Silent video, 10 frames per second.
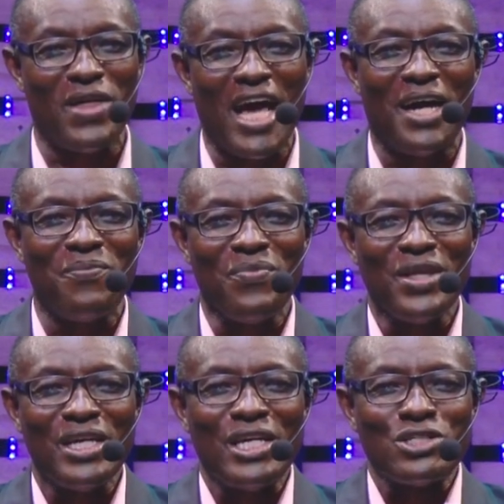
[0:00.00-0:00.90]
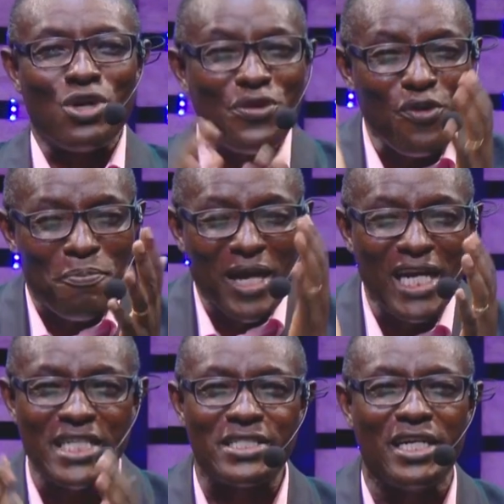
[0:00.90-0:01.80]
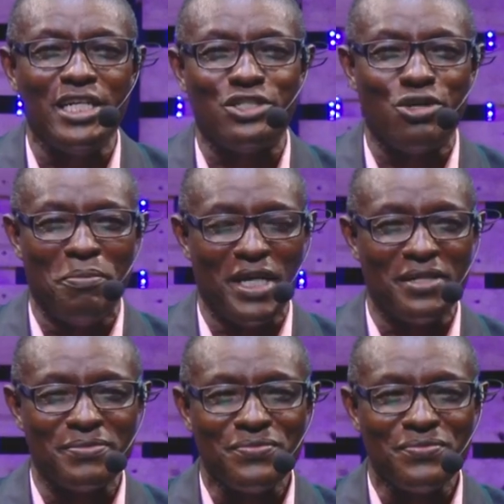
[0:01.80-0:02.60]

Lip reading: there. So if you've been listening to me